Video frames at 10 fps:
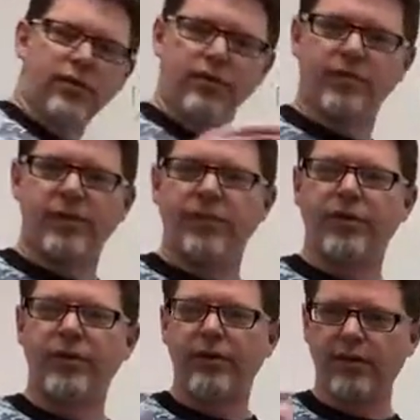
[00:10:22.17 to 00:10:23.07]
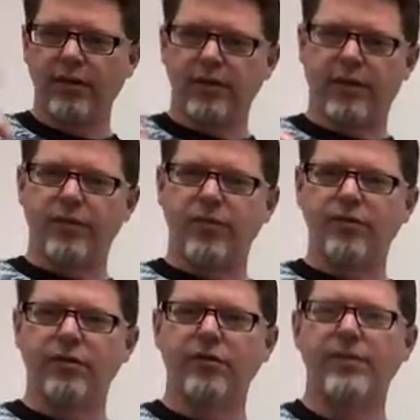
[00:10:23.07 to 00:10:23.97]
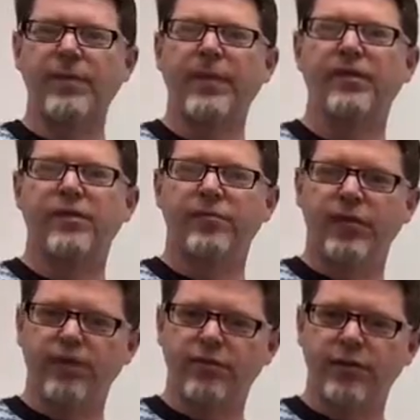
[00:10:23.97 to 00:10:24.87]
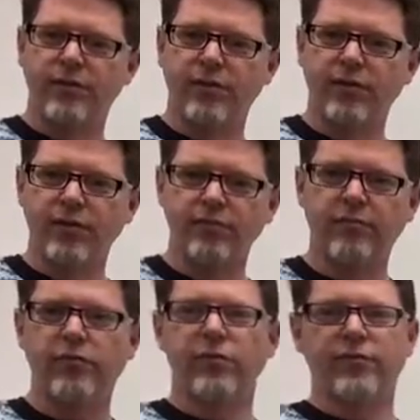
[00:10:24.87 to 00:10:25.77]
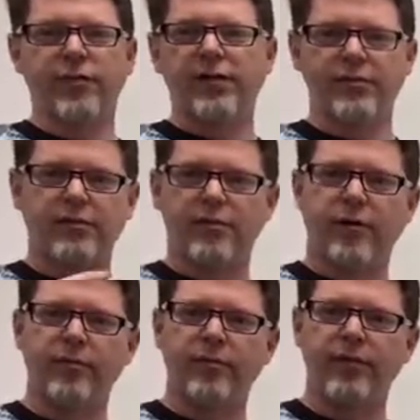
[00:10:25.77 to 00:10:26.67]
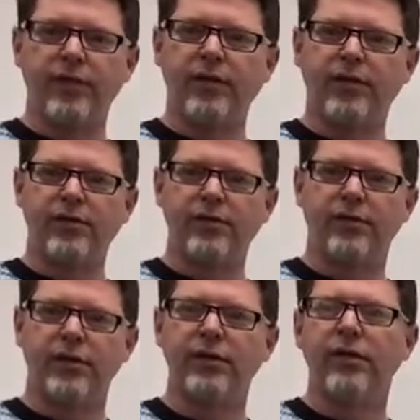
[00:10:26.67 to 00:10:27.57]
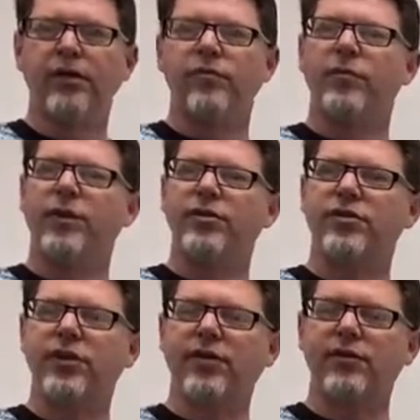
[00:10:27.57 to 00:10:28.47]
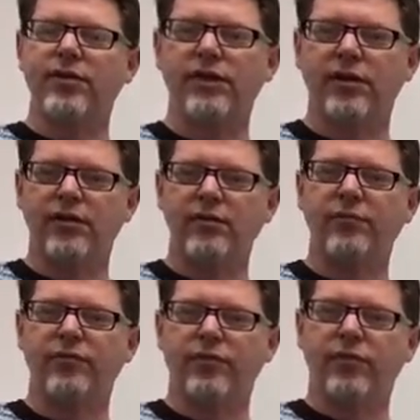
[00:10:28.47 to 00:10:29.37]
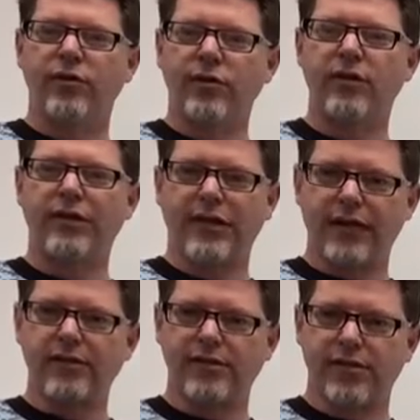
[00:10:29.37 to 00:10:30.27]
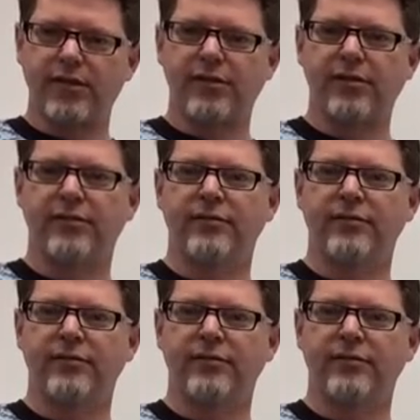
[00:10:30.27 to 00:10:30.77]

Do them separately. Take a picture. Submit it through Edmodo, or if that's a problem, email it to me. But make sure you have it done before class starts.